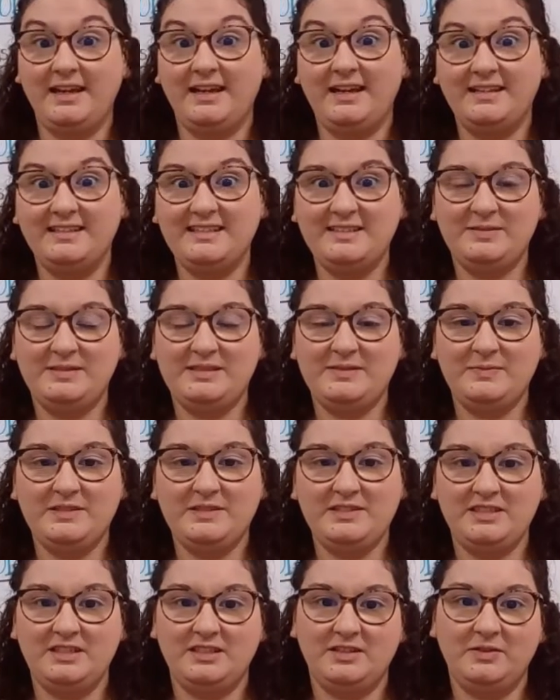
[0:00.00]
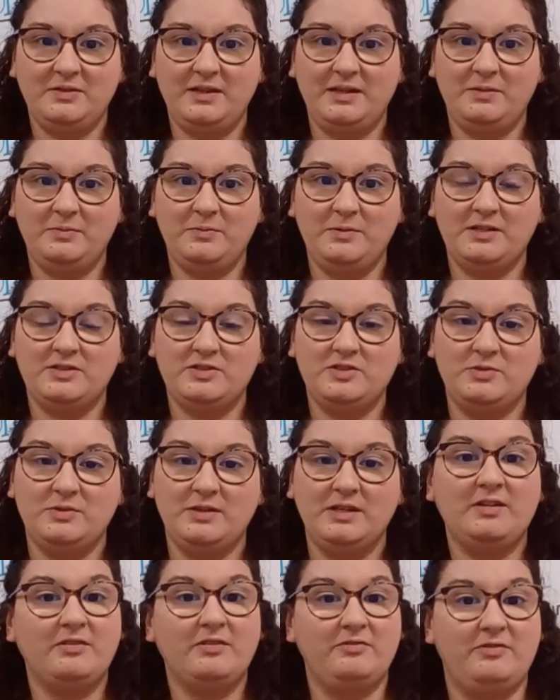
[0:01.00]
Hey guys, so it's Miss Nieto and we are
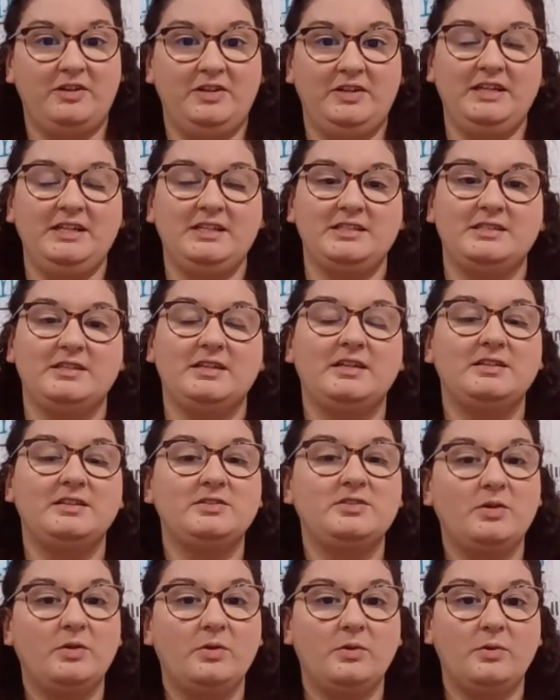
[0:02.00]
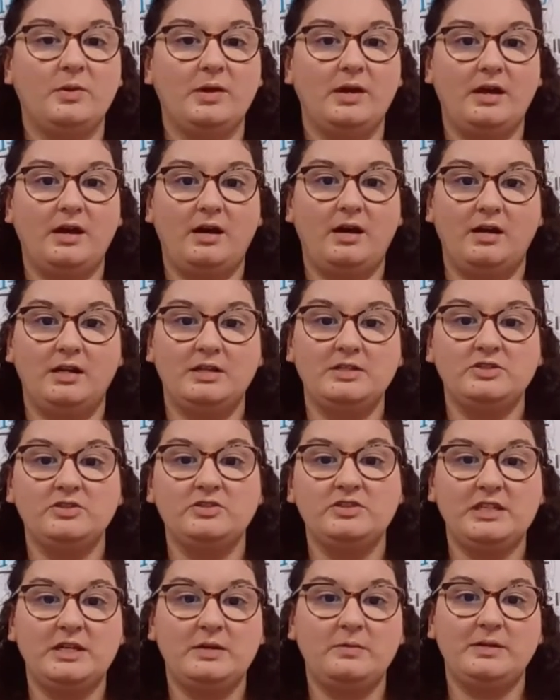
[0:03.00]
doing our phonics. And so on
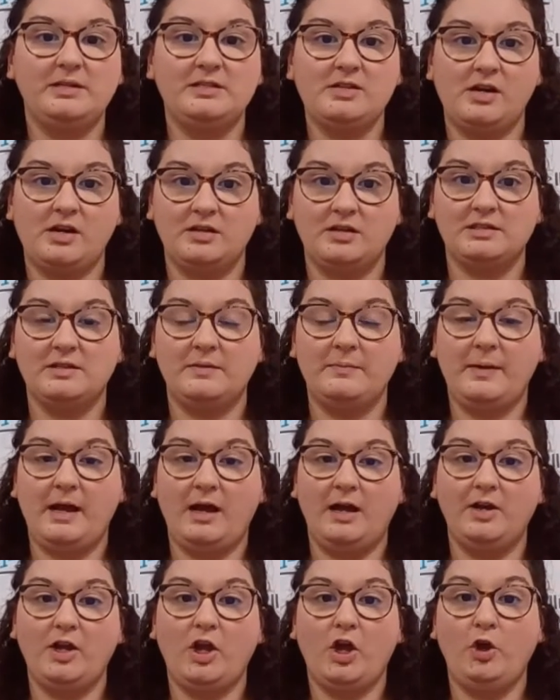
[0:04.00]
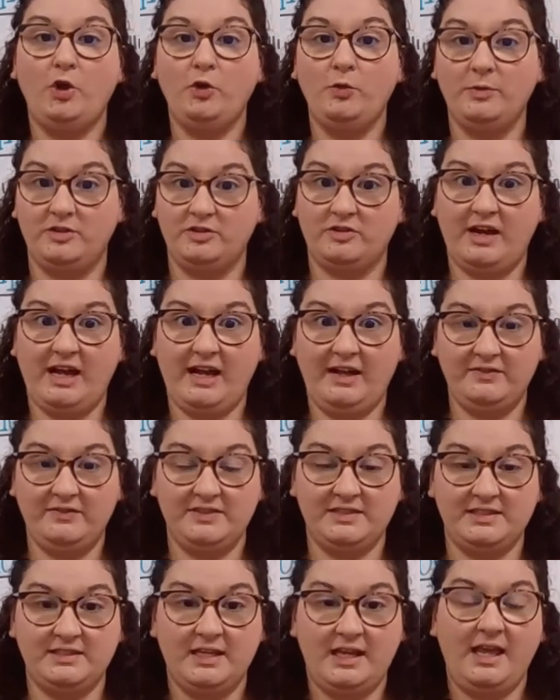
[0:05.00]
Tuesday we talked about
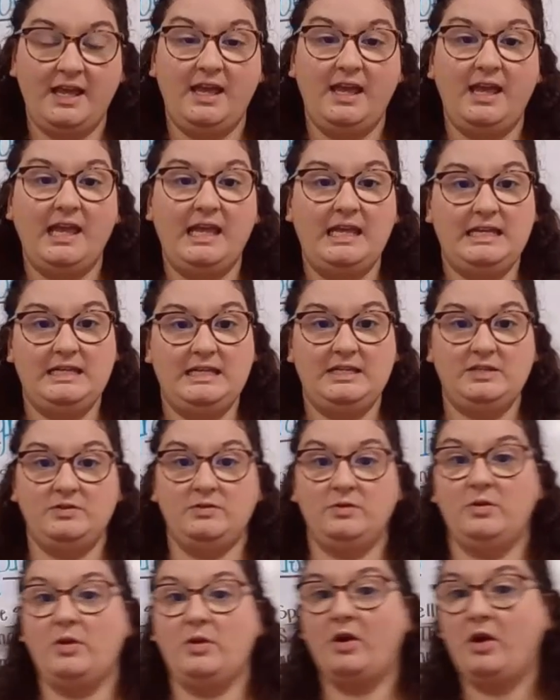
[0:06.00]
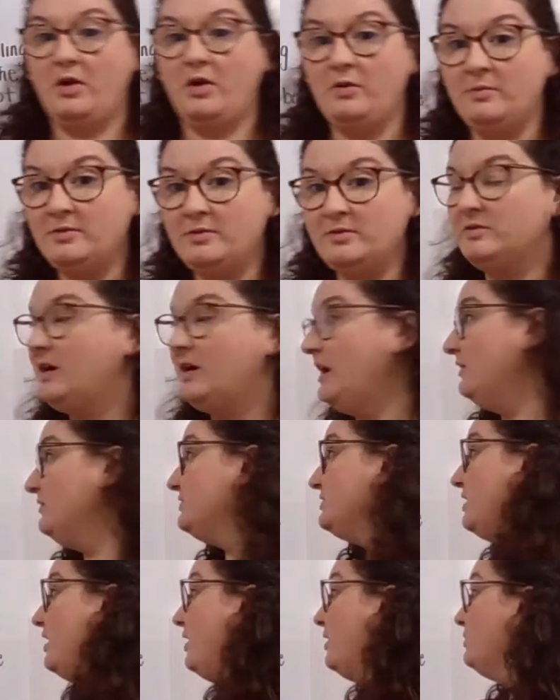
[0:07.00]
homographs. And
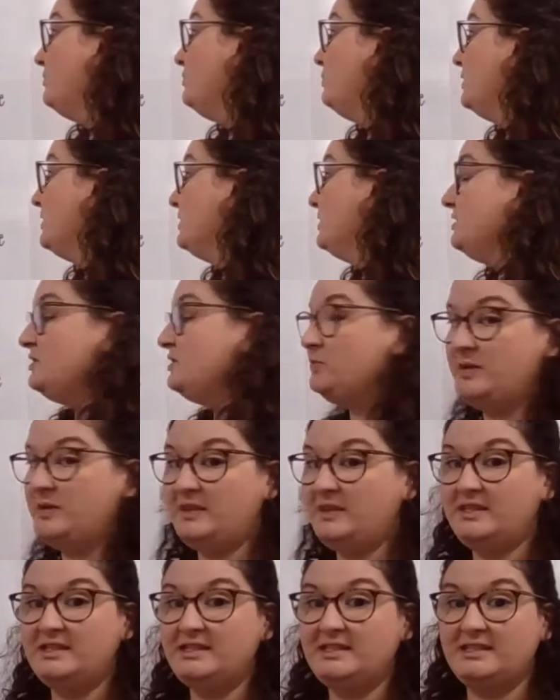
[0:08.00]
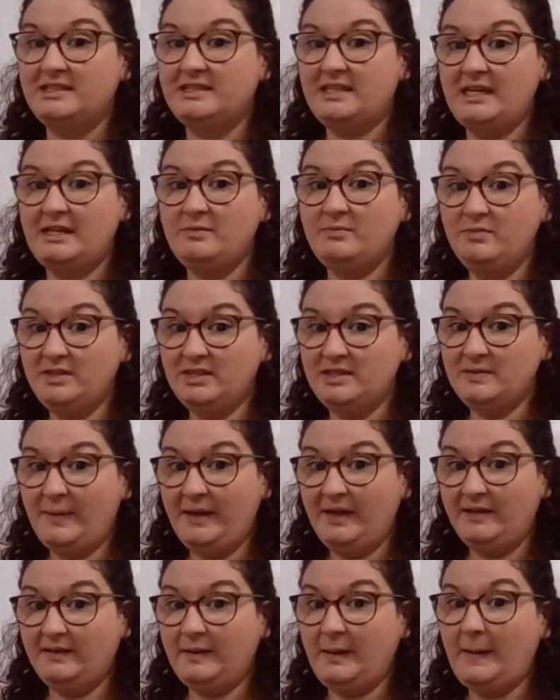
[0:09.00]
homographs are words with the same
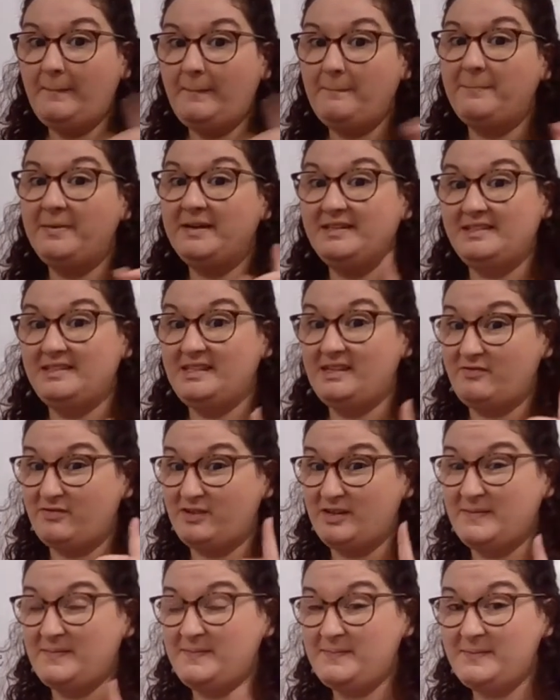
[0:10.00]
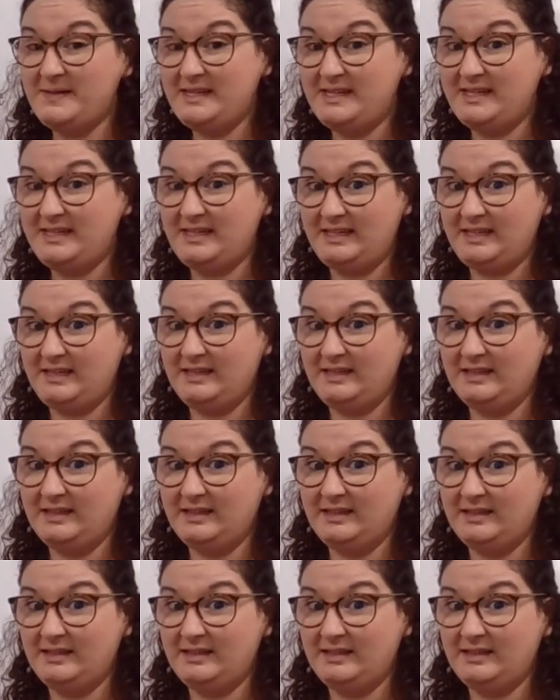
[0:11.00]
spelling but different meaning.